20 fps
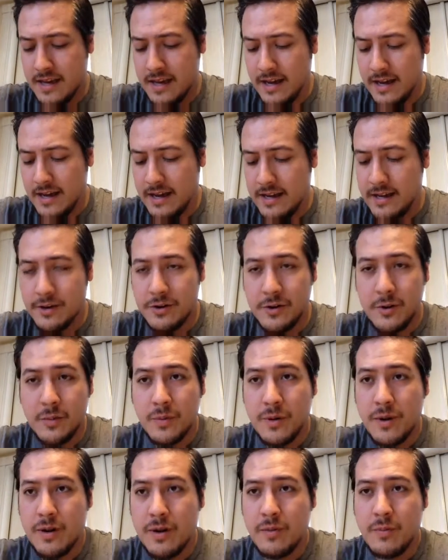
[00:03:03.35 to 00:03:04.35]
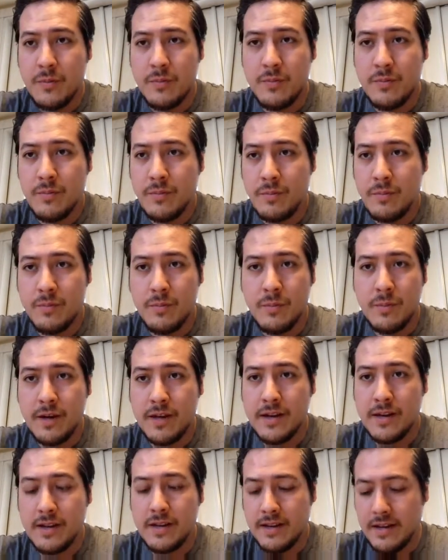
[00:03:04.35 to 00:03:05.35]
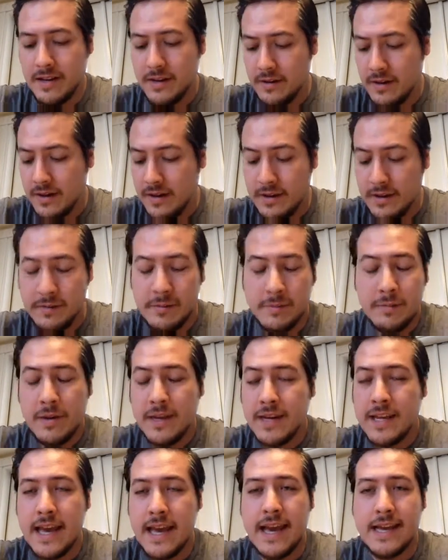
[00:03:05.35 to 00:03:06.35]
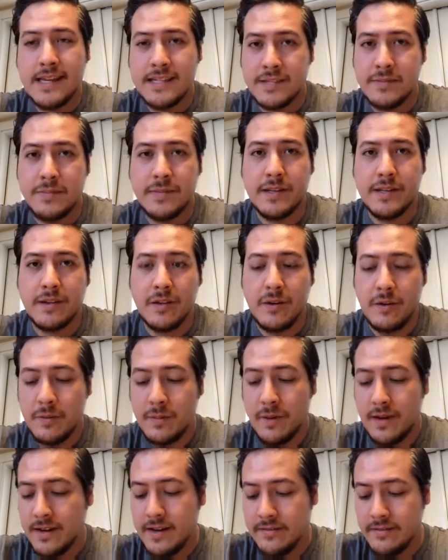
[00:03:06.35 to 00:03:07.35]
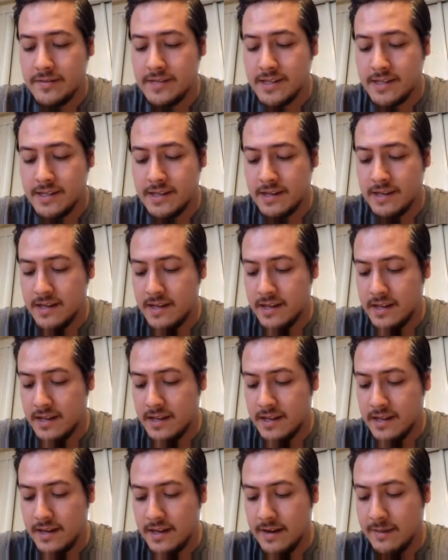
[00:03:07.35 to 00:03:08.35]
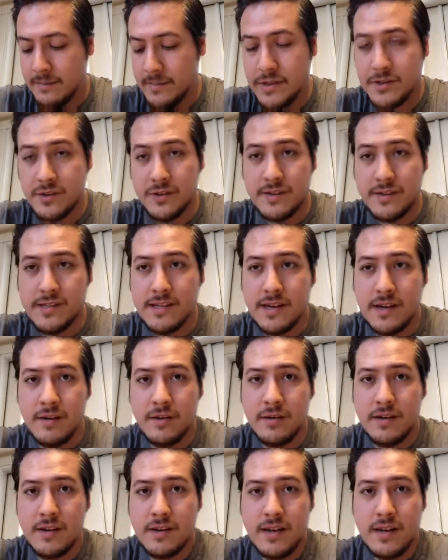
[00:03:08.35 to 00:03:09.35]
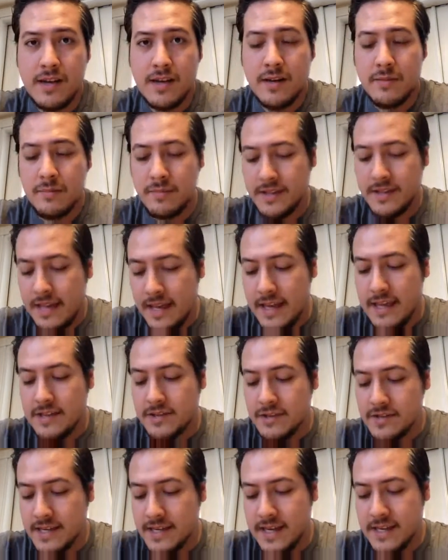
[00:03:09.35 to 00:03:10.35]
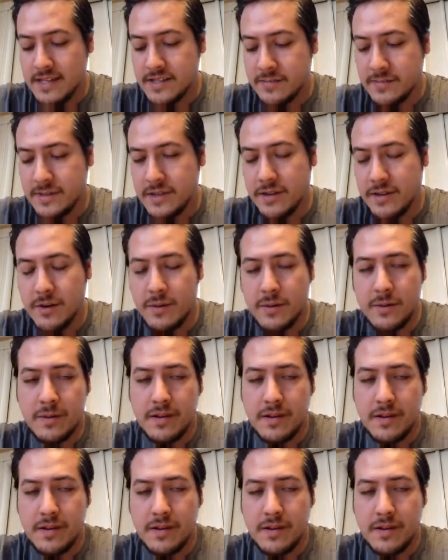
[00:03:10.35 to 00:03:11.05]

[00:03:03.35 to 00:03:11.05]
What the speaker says: I don't know the money has to be low. I haven't seen it. I'm not sure it's out, but it just has to be low.